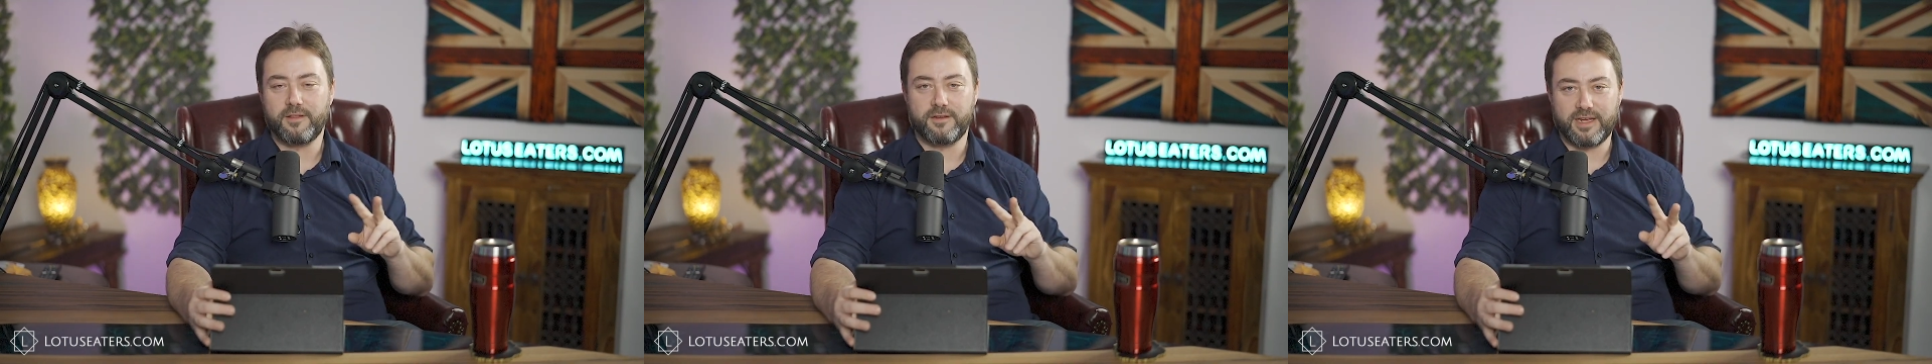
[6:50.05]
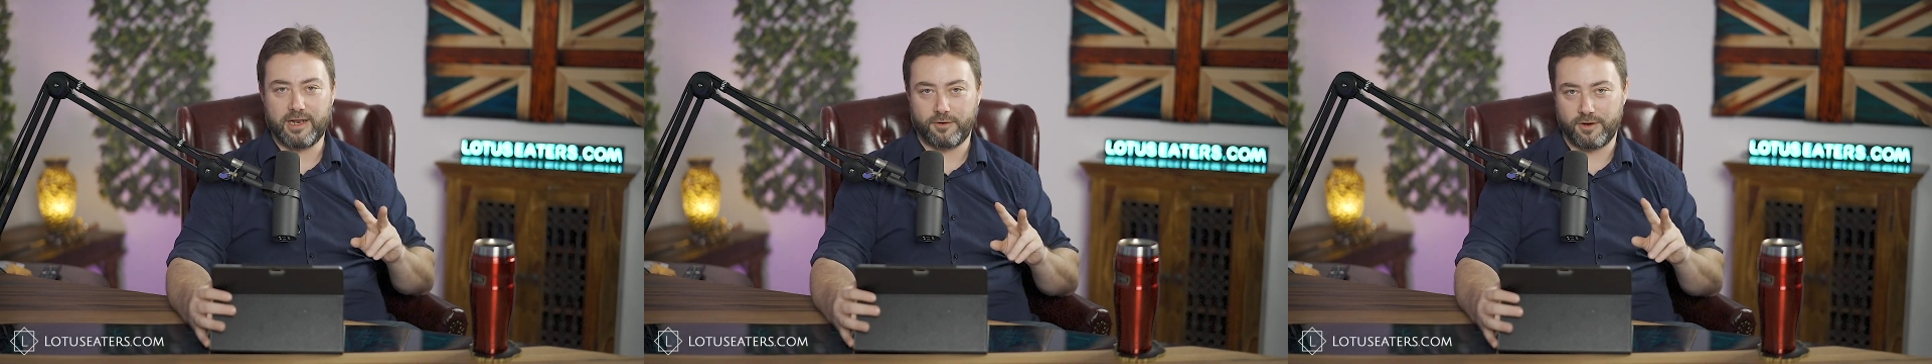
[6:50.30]
the
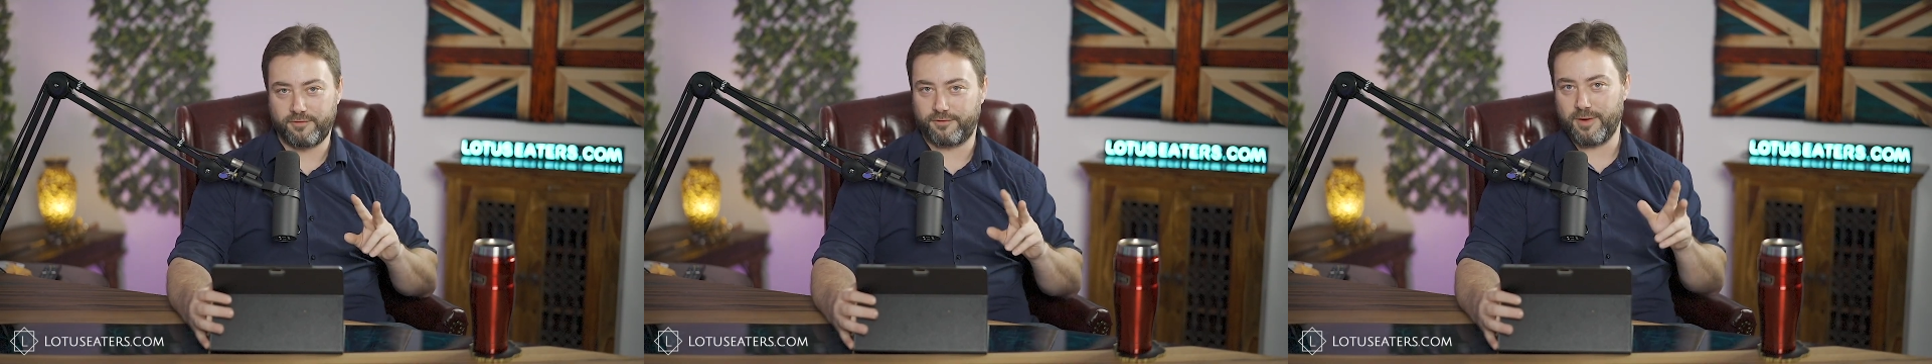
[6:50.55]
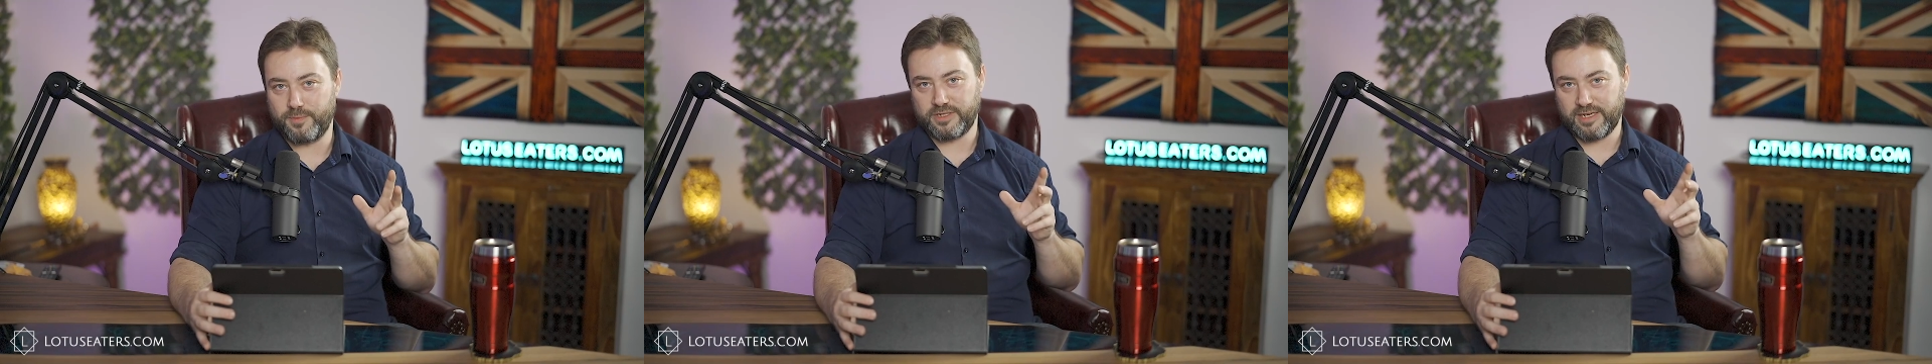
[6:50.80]
Telegraph
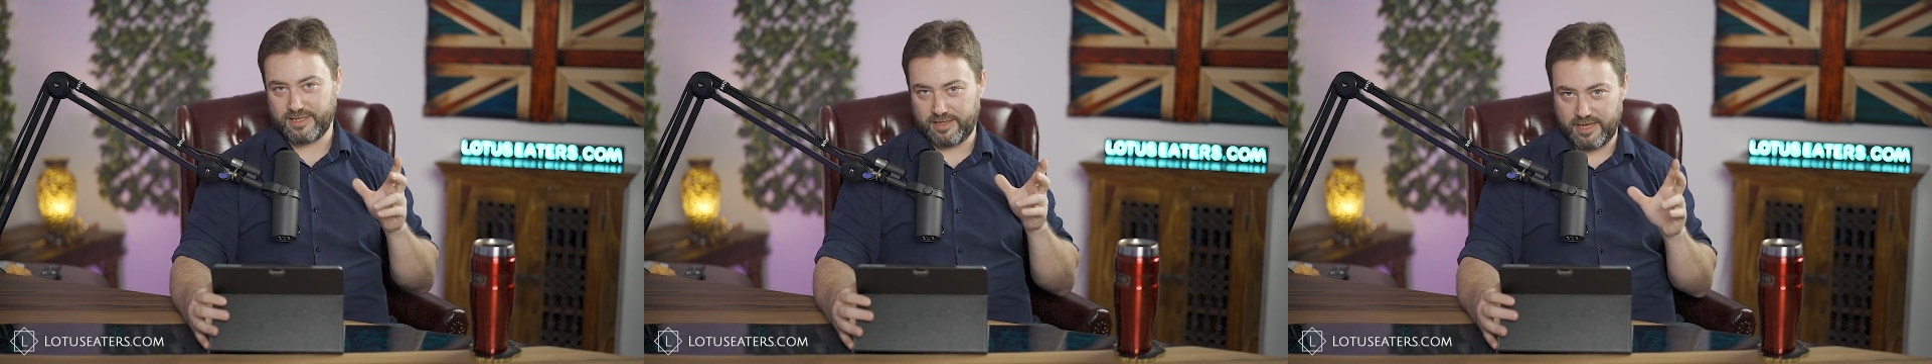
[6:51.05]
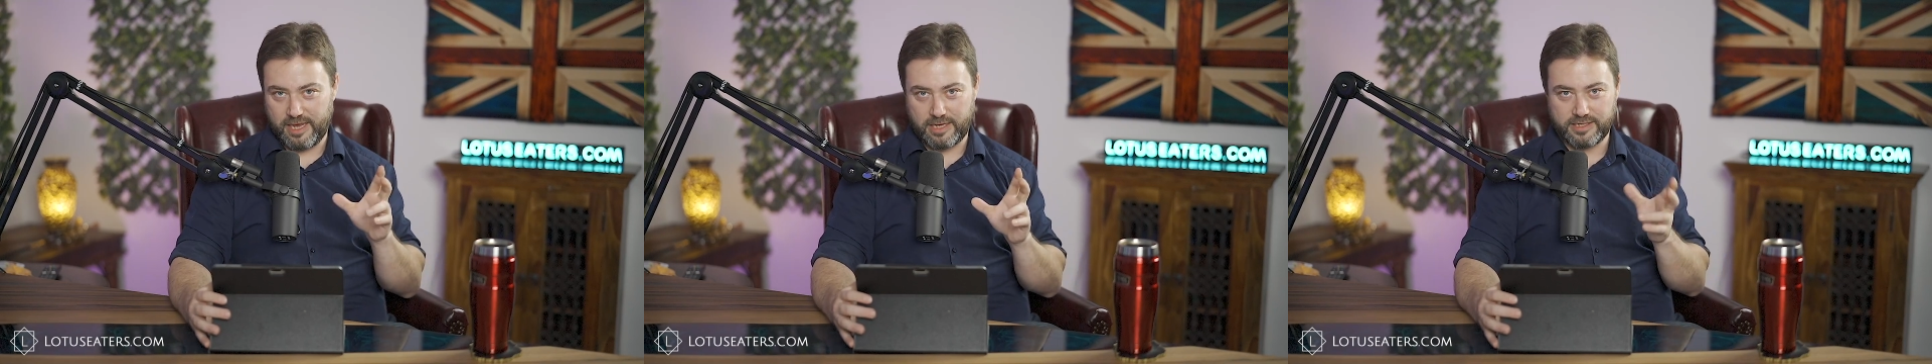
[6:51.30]
representing
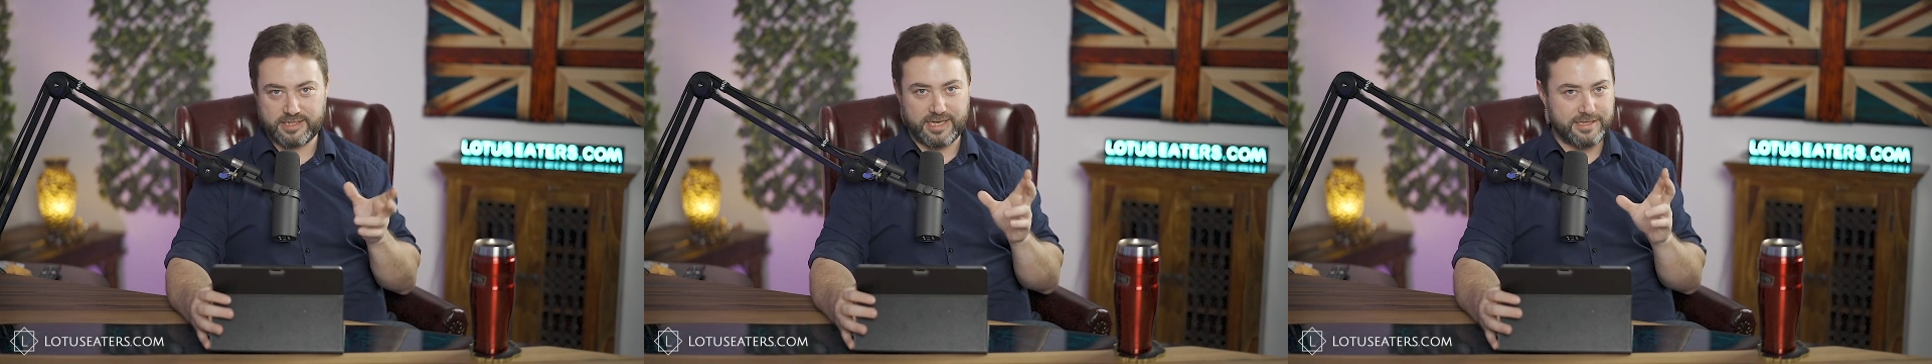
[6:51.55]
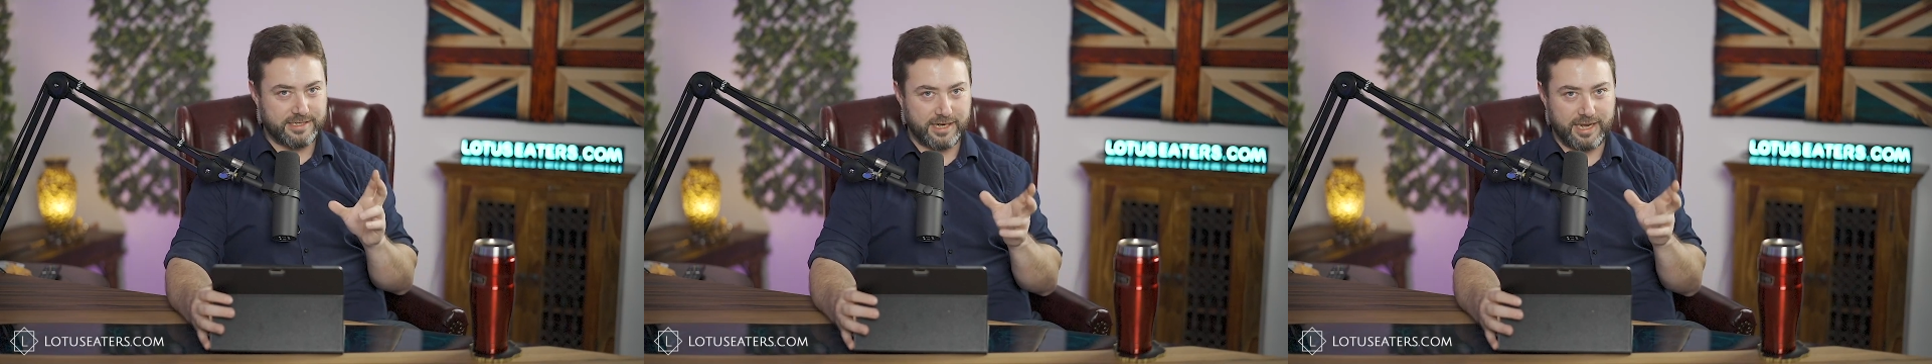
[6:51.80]
the
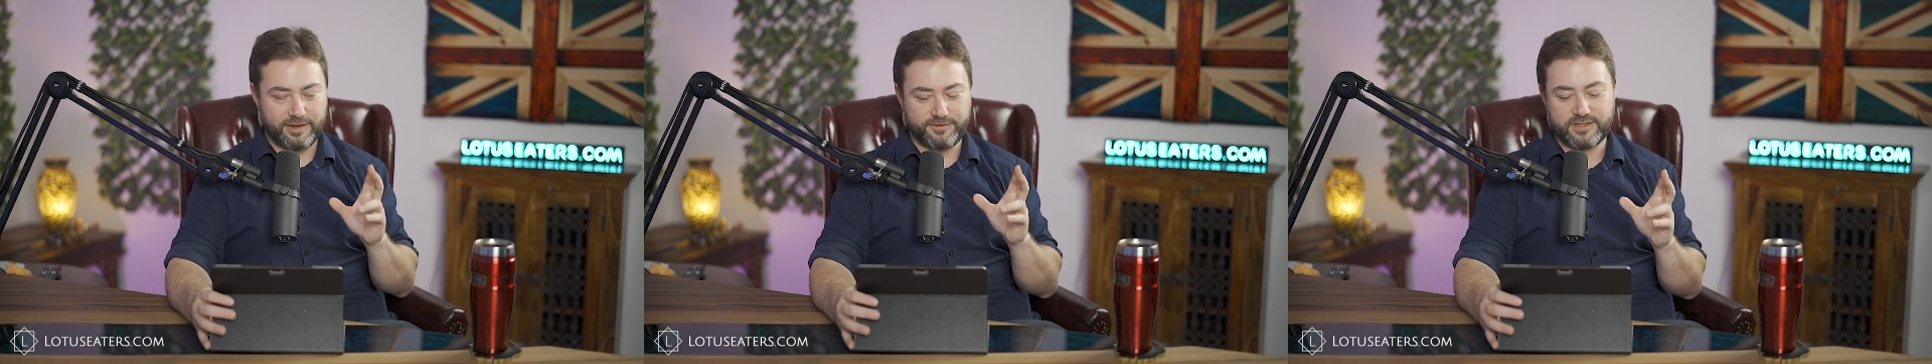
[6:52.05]
centre left,